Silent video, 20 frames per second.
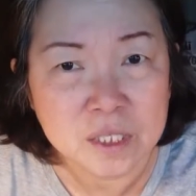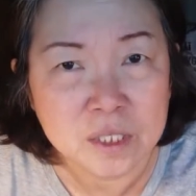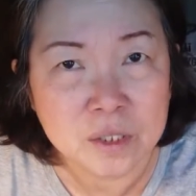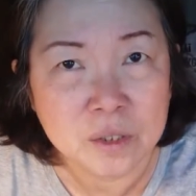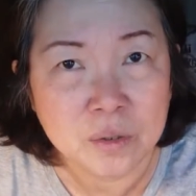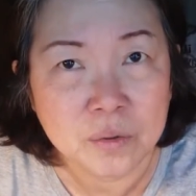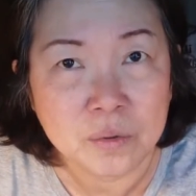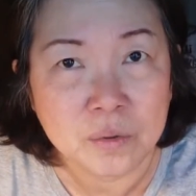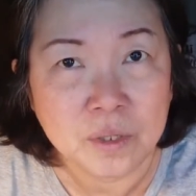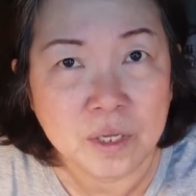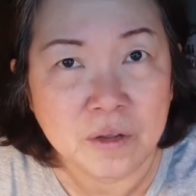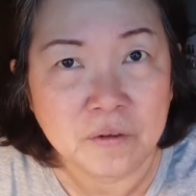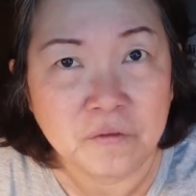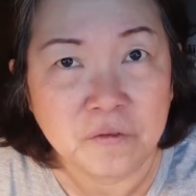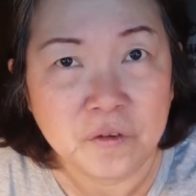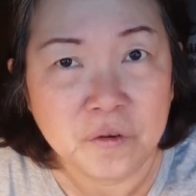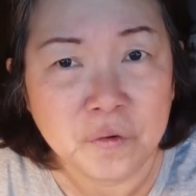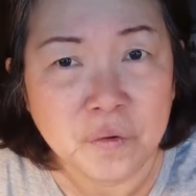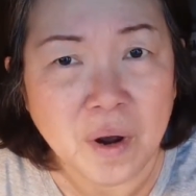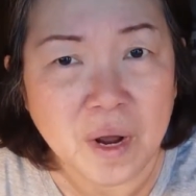do if
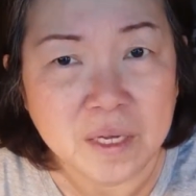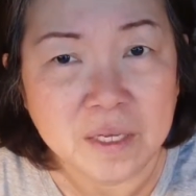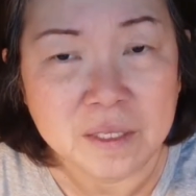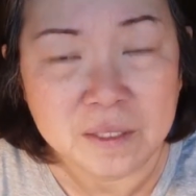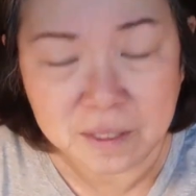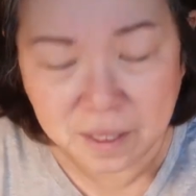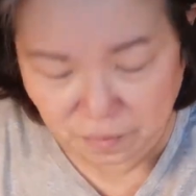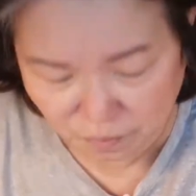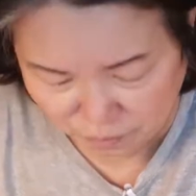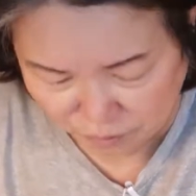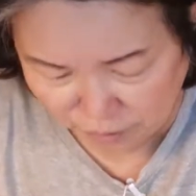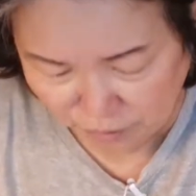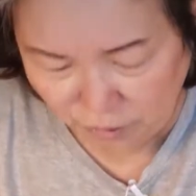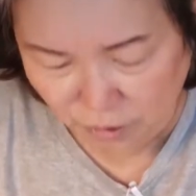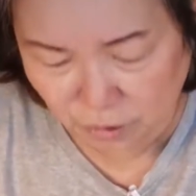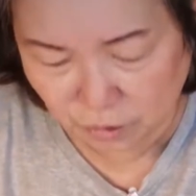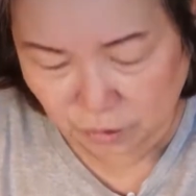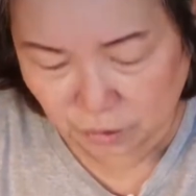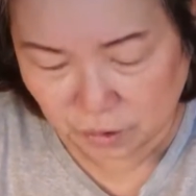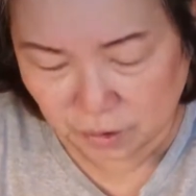you are in that
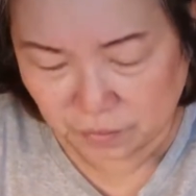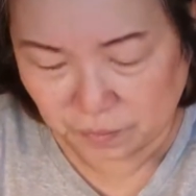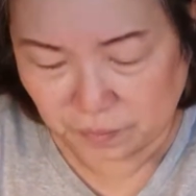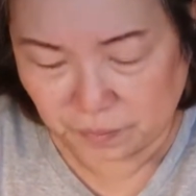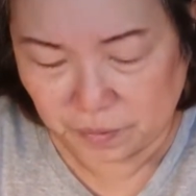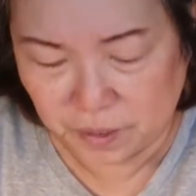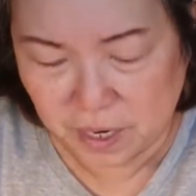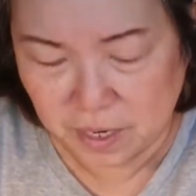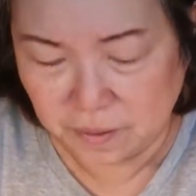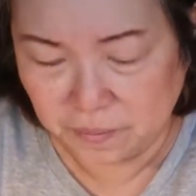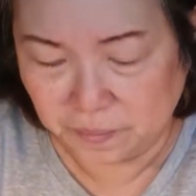position? Yeah.